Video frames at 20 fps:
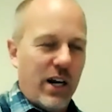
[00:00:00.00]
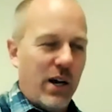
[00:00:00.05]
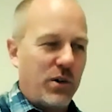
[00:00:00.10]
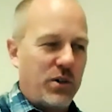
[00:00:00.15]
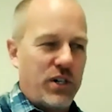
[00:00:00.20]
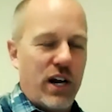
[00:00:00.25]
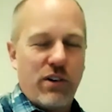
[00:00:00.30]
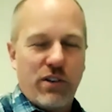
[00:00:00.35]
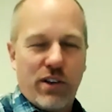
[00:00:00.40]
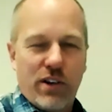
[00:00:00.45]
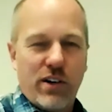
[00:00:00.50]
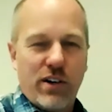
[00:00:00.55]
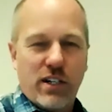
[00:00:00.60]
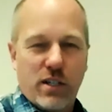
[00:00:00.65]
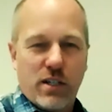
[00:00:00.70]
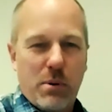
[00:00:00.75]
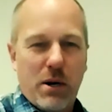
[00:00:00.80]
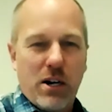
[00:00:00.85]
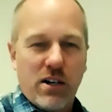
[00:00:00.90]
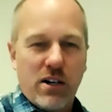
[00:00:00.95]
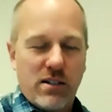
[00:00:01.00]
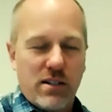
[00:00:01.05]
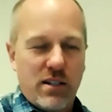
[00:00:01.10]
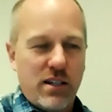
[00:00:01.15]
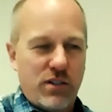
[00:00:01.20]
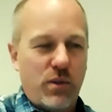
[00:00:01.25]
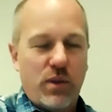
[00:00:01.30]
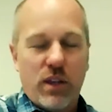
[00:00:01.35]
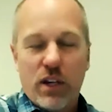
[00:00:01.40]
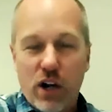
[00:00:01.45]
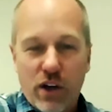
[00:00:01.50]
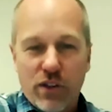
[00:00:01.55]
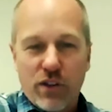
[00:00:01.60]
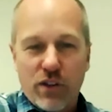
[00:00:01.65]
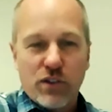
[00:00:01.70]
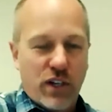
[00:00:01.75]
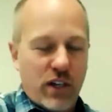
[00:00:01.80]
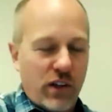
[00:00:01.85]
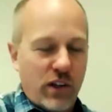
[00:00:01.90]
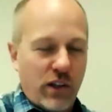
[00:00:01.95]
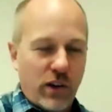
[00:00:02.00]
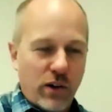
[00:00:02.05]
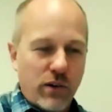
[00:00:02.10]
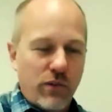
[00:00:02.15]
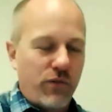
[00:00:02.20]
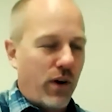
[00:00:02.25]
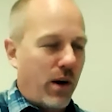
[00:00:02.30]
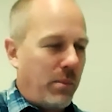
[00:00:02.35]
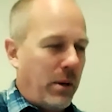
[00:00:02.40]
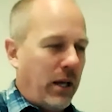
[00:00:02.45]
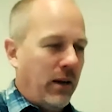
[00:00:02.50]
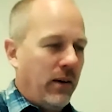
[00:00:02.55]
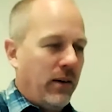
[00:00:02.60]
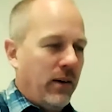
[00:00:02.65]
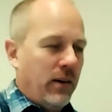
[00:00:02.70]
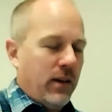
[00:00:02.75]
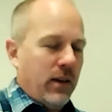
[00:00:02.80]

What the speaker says: share their experiences so that others can learn from it,